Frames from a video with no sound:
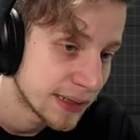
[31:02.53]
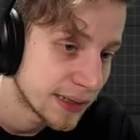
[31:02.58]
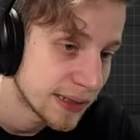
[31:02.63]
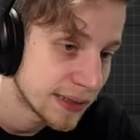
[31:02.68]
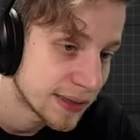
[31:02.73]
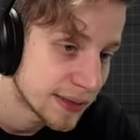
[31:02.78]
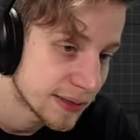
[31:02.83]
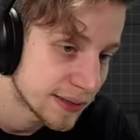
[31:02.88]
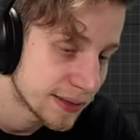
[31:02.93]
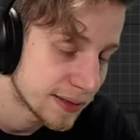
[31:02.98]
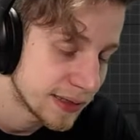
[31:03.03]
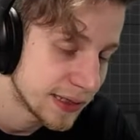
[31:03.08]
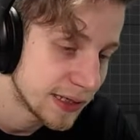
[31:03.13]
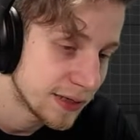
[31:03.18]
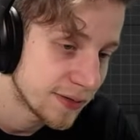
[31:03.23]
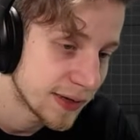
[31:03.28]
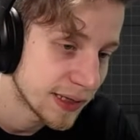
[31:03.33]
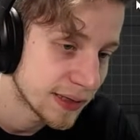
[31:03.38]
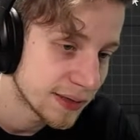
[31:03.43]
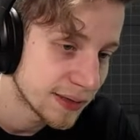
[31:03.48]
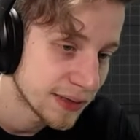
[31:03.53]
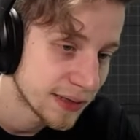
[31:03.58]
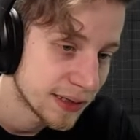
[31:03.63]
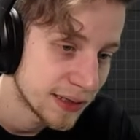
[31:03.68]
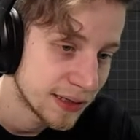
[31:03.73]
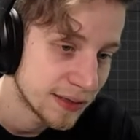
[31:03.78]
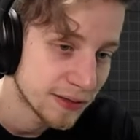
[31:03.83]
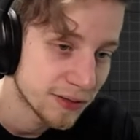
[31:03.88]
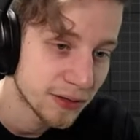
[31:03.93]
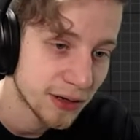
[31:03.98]
this is a sequence,
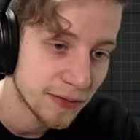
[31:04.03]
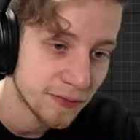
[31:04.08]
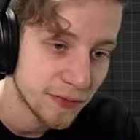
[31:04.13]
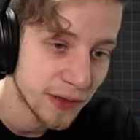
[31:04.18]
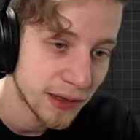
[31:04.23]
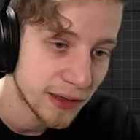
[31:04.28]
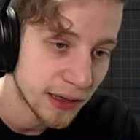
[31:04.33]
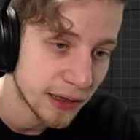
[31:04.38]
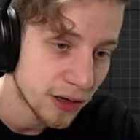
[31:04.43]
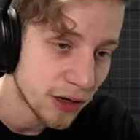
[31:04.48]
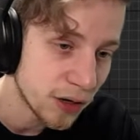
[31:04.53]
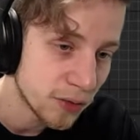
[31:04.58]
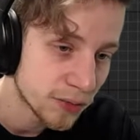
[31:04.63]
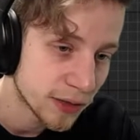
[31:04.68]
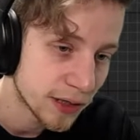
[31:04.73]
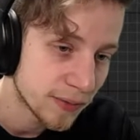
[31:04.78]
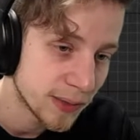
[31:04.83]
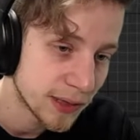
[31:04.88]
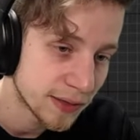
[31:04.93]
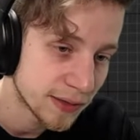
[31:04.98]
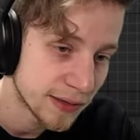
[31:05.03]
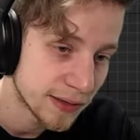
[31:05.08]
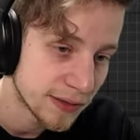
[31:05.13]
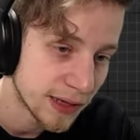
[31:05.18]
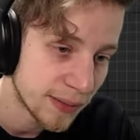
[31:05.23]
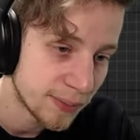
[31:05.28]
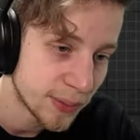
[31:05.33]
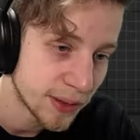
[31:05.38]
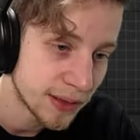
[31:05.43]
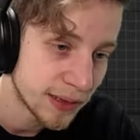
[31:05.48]
he's gonna think like, oh, that means this
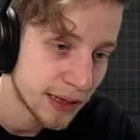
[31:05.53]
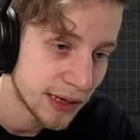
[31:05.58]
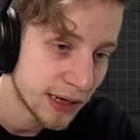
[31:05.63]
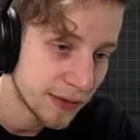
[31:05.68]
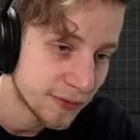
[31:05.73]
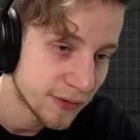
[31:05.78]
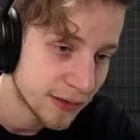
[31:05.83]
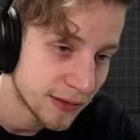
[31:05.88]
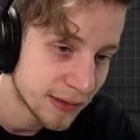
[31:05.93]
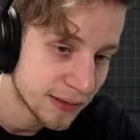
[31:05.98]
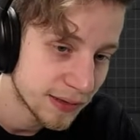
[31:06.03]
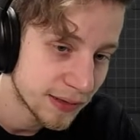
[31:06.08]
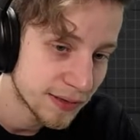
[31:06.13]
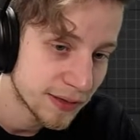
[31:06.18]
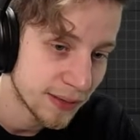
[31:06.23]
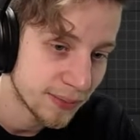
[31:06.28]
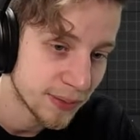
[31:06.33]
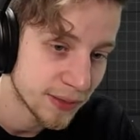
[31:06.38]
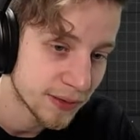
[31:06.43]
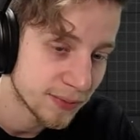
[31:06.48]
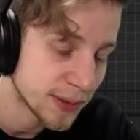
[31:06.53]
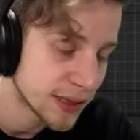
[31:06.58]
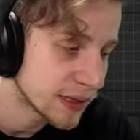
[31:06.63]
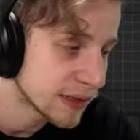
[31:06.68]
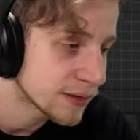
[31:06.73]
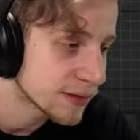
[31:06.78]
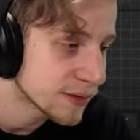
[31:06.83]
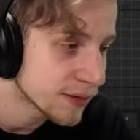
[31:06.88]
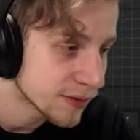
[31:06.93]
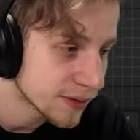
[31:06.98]
happened, and after that this happens. But
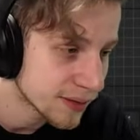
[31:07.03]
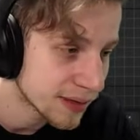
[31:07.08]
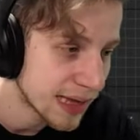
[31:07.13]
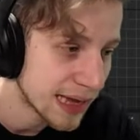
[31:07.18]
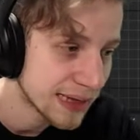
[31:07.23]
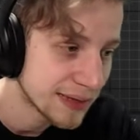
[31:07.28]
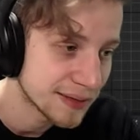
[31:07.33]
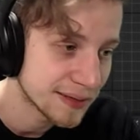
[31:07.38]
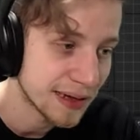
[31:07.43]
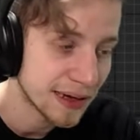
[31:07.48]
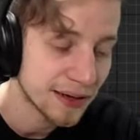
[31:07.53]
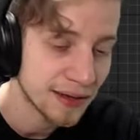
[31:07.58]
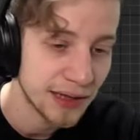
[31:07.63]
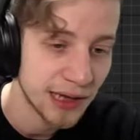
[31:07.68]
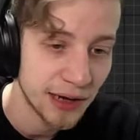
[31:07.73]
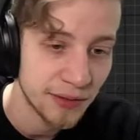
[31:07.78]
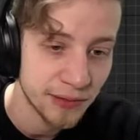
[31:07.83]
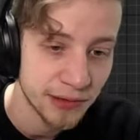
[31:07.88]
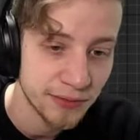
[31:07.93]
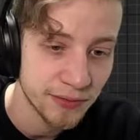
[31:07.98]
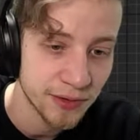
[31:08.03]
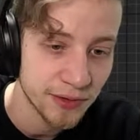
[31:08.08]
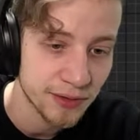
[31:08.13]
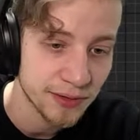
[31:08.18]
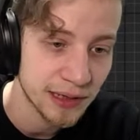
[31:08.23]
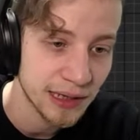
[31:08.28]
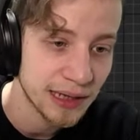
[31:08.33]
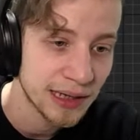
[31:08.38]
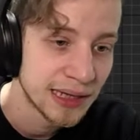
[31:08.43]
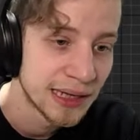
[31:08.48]
that's not exactly how it
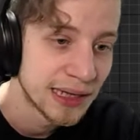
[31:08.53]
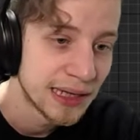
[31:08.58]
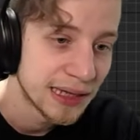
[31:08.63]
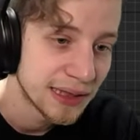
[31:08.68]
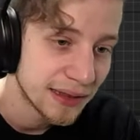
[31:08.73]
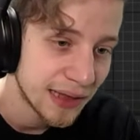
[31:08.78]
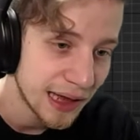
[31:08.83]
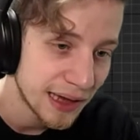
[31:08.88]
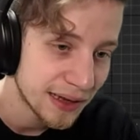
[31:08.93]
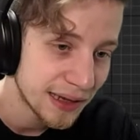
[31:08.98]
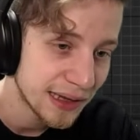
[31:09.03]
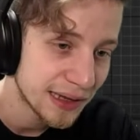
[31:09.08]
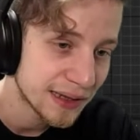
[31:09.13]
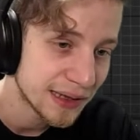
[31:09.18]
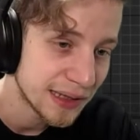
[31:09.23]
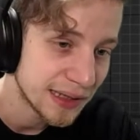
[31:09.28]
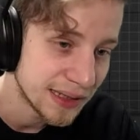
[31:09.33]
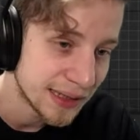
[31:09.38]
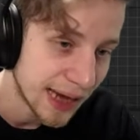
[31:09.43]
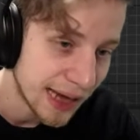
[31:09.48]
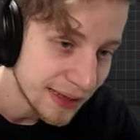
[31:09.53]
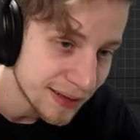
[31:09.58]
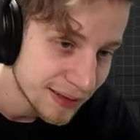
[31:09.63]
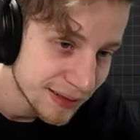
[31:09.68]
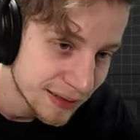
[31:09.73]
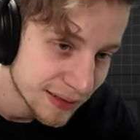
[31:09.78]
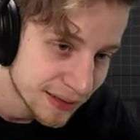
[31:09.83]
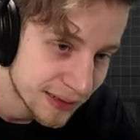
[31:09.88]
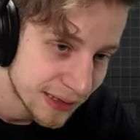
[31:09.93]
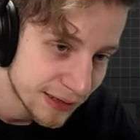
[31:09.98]
works. Like technically,
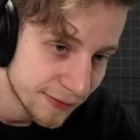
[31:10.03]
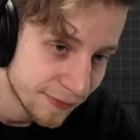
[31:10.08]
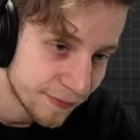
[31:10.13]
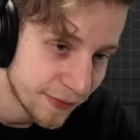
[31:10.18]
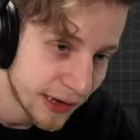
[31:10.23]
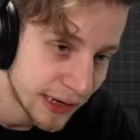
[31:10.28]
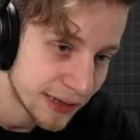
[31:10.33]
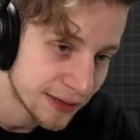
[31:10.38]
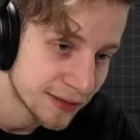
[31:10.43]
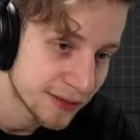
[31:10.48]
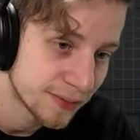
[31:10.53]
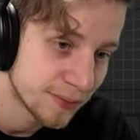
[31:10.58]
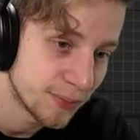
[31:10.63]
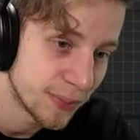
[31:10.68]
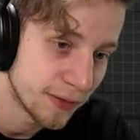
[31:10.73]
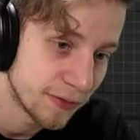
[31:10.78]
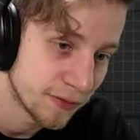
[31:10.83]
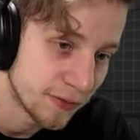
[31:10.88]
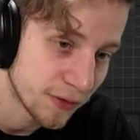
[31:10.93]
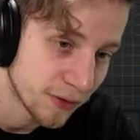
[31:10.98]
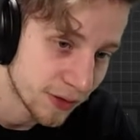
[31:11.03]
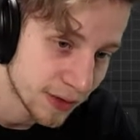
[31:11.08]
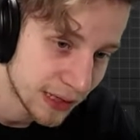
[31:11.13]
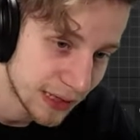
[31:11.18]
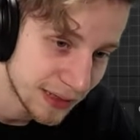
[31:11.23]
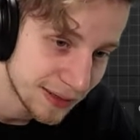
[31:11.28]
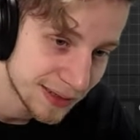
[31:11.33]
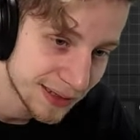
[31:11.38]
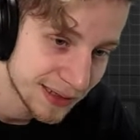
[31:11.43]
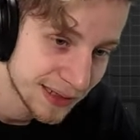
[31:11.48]
yes, this fires before
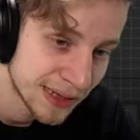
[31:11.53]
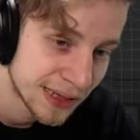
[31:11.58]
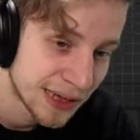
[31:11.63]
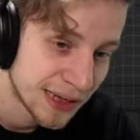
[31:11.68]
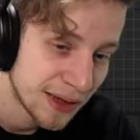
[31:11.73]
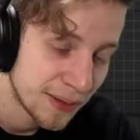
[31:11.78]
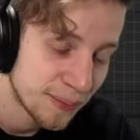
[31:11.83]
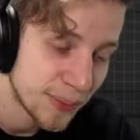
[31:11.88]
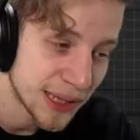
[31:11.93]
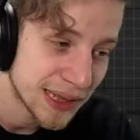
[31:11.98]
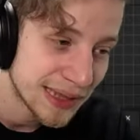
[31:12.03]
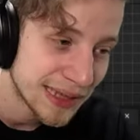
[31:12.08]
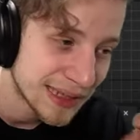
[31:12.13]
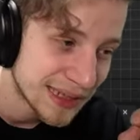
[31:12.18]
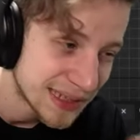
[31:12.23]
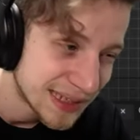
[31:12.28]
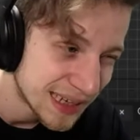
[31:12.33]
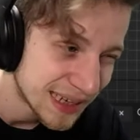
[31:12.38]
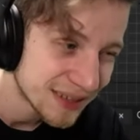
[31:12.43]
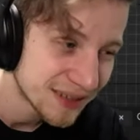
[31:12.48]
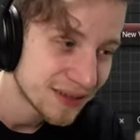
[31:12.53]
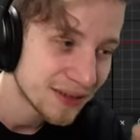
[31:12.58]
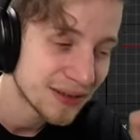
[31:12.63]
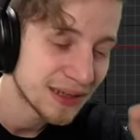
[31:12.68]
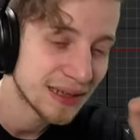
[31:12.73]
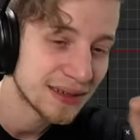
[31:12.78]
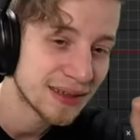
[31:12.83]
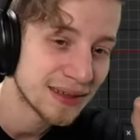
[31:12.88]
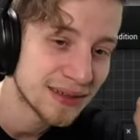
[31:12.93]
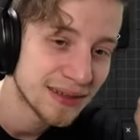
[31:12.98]
this, but that does not
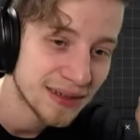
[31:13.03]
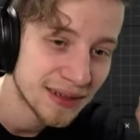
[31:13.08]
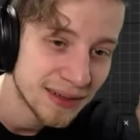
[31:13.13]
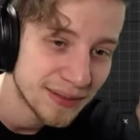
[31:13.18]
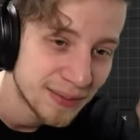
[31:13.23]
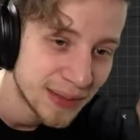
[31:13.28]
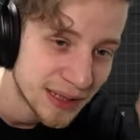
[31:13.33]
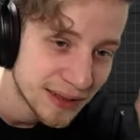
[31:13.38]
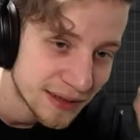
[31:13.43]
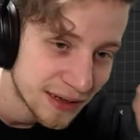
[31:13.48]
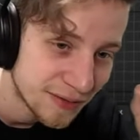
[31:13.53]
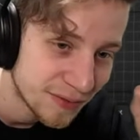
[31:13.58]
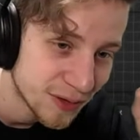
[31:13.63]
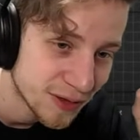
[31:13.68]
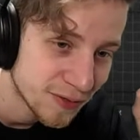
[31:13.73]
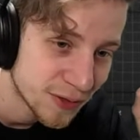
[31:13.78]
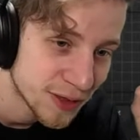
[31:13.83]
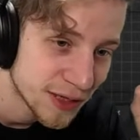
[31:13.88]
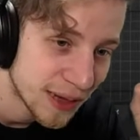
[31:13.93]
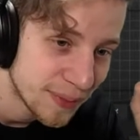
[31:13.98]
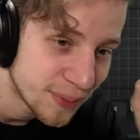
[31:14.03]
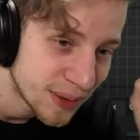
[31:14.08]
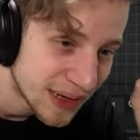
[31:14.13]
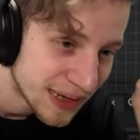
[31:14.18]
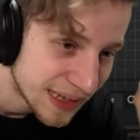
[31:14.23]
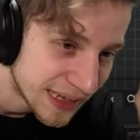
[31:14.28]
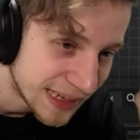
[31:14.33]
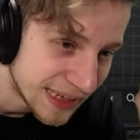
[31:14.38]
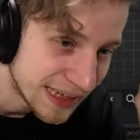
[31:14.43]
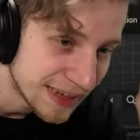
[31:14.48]
necessarily mean that what was
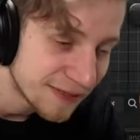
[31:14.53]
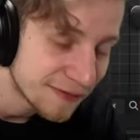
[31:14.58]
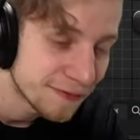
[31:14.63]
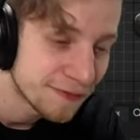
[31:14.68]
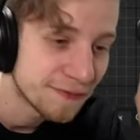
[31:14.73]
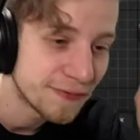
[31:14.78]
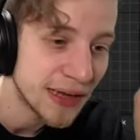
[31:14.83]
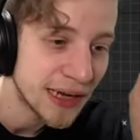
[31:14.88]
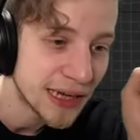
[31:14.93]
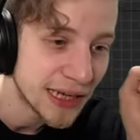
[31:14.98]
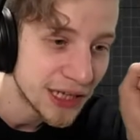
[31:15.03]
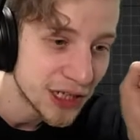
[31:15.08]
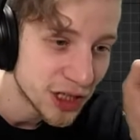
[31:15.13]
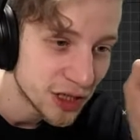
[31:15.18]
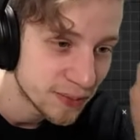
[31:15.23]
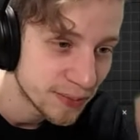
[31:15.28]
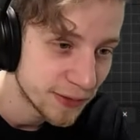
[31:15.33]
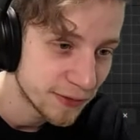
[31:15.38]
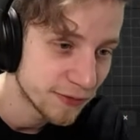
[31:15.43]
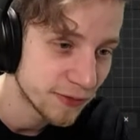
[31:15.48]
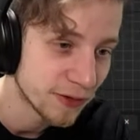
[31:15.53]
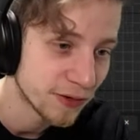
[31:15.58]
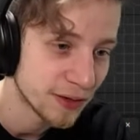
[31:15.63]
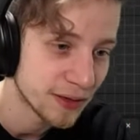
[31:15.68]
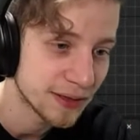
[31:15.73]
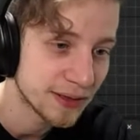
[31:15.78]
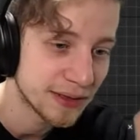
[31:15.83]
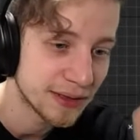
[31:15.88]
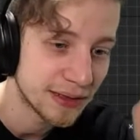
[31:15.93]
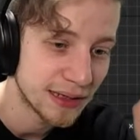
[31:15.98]
happening here finished
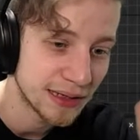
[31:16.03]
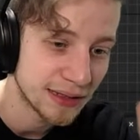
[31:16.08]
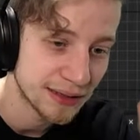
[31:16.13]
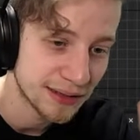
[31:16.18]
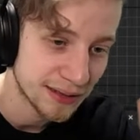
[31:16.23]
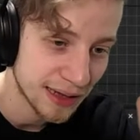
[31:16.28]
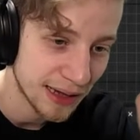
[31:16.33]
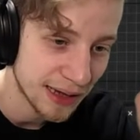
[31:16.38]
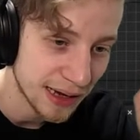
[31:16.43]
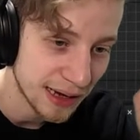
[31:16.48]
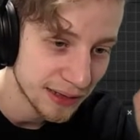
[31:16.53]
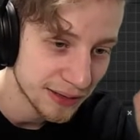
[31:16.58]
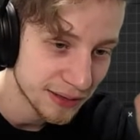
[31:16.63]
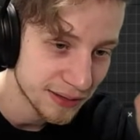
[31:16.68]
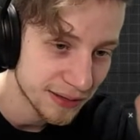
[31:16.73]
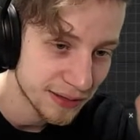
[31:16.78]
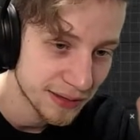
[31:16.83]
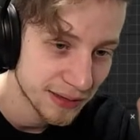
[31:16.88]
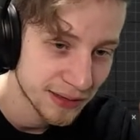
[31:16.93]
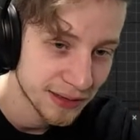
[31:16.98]
before this runs.